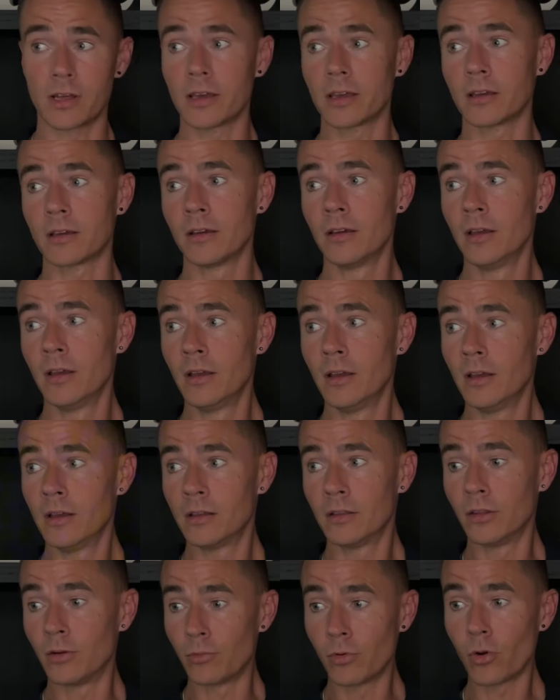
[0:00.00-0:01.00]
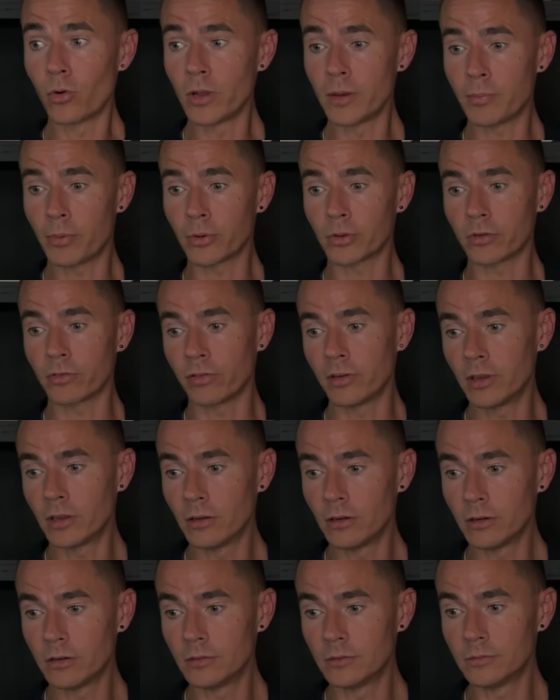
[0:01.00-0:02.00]
Like the Neroli
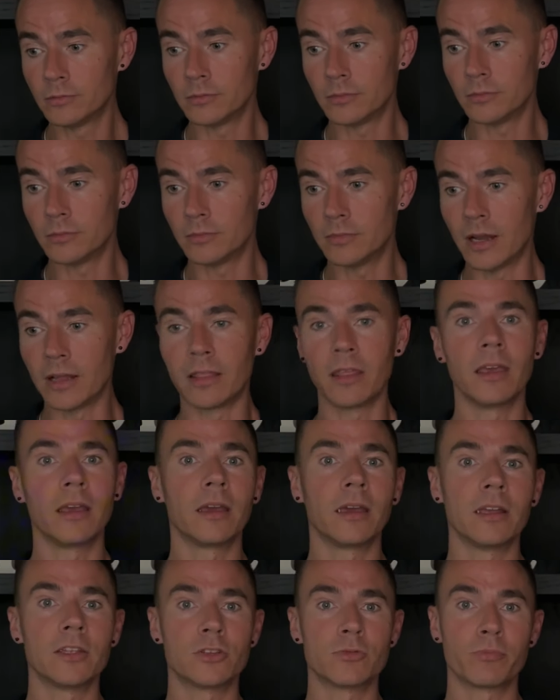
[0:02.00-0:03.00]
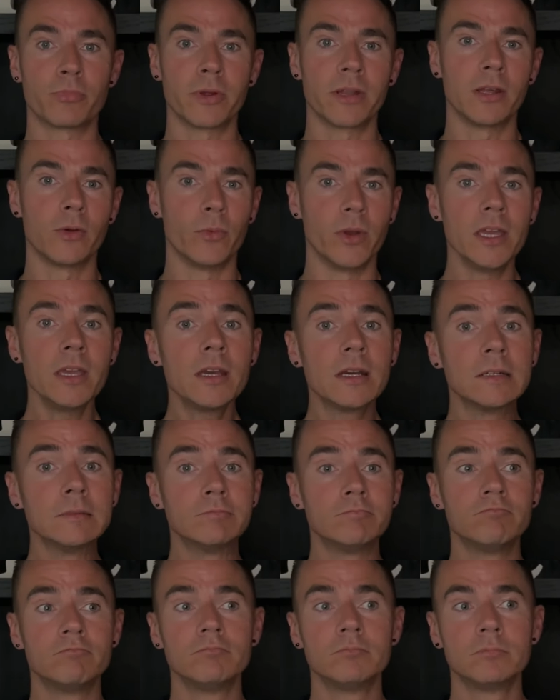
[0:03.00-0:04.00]
Portofino, I think it's pretty weak.
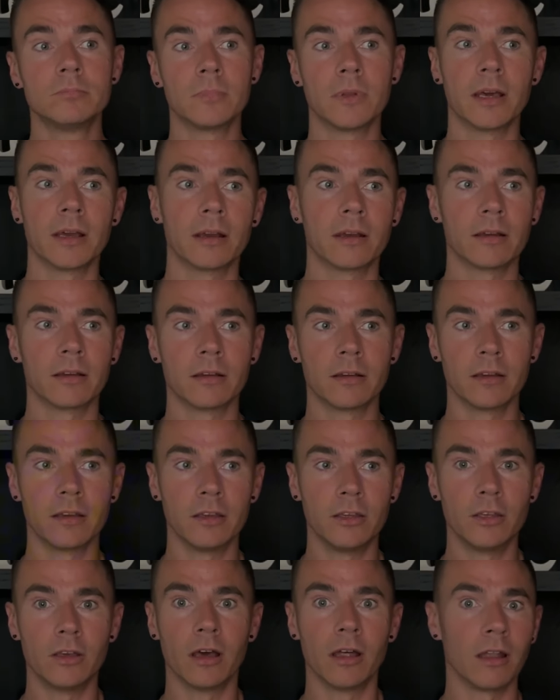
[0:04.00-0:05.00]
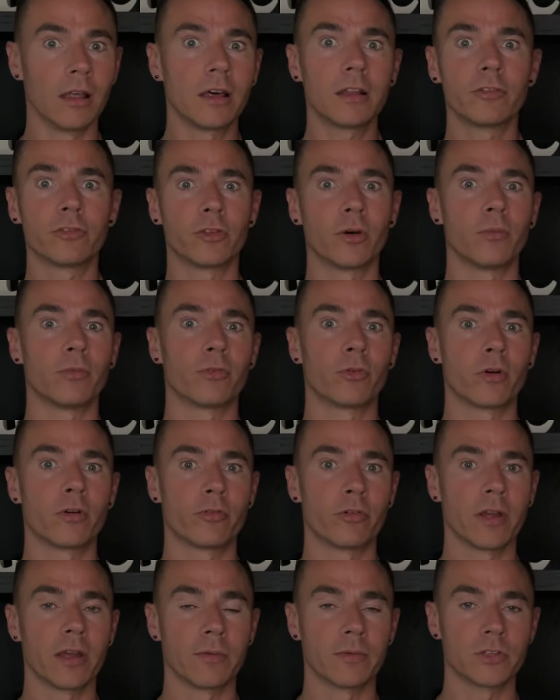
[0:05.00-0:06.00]
Like a lot of Tom
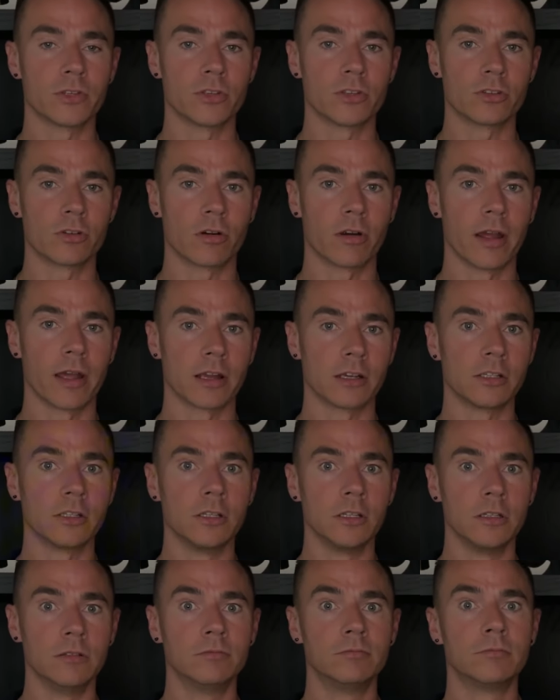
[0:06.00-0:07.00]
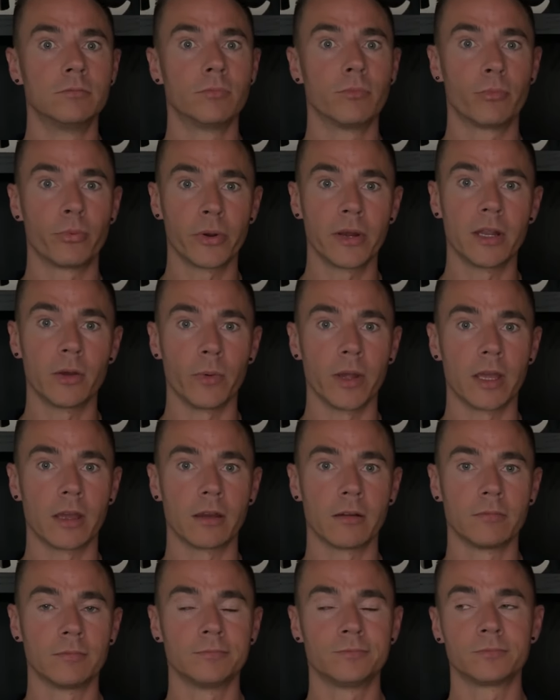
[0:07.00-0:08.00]
Ford fragrances are actually pretty
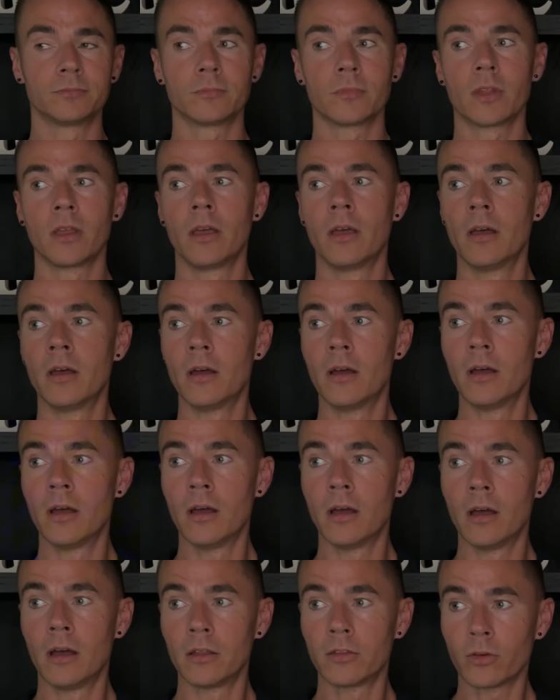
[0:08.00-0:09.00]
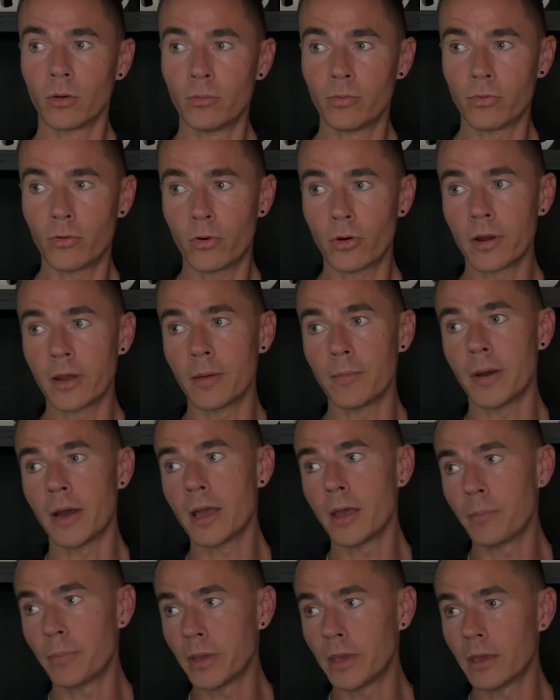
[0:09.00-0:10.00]
weak. Tom Ford, in
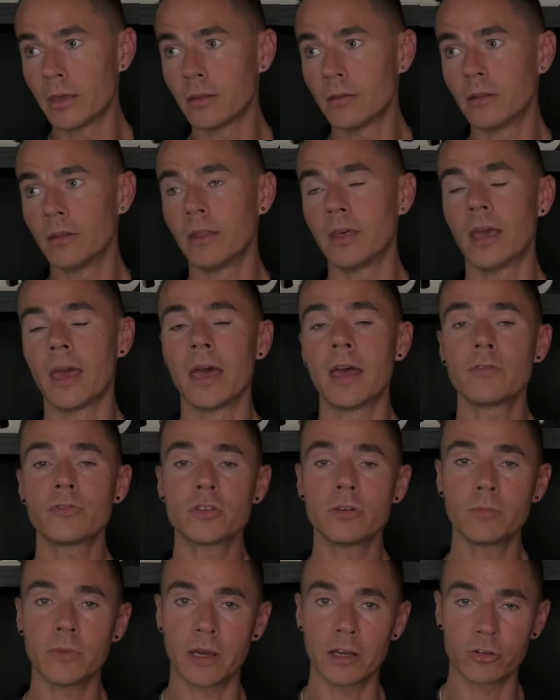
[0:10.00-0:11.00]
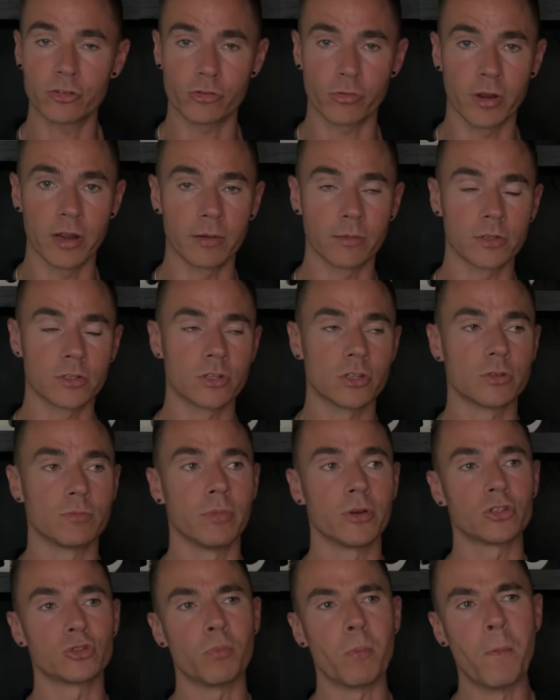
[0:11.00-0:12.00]
my opinion, they have some nice fragrances,
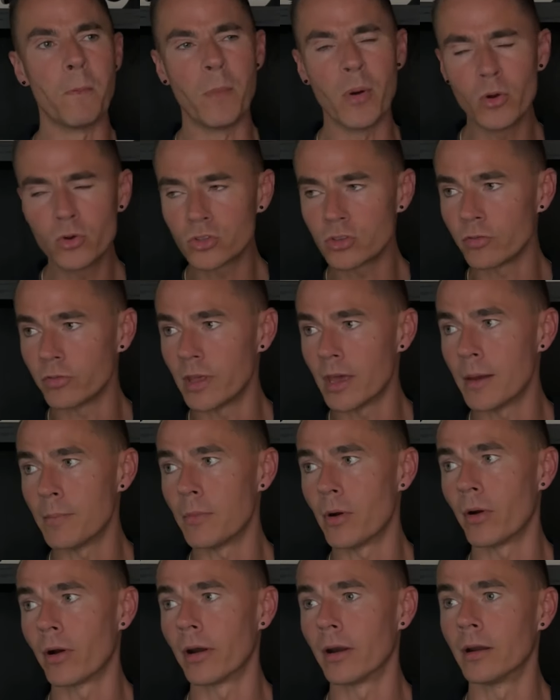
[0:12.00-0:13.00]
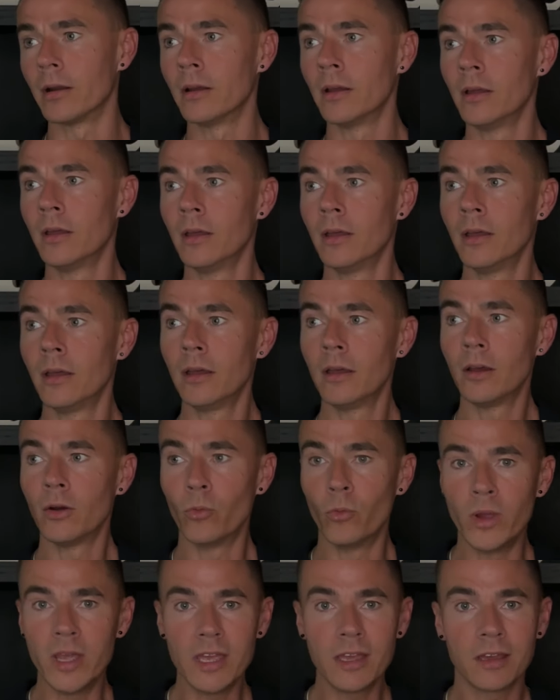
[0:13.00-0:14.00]
but most of them are
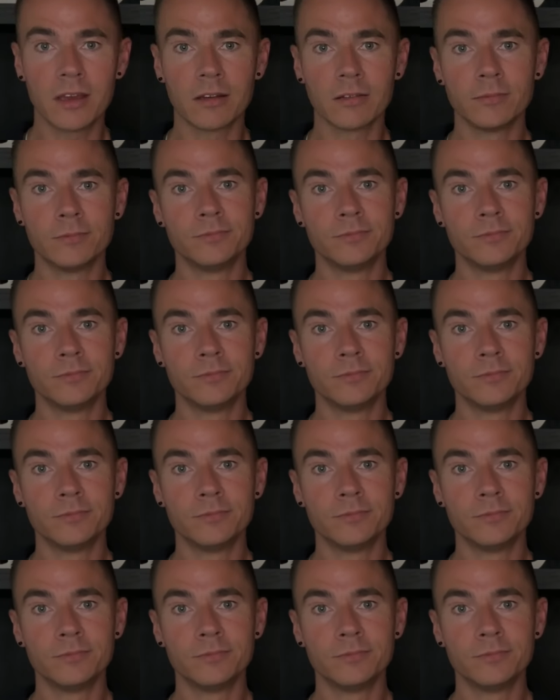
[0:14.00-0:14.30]
weak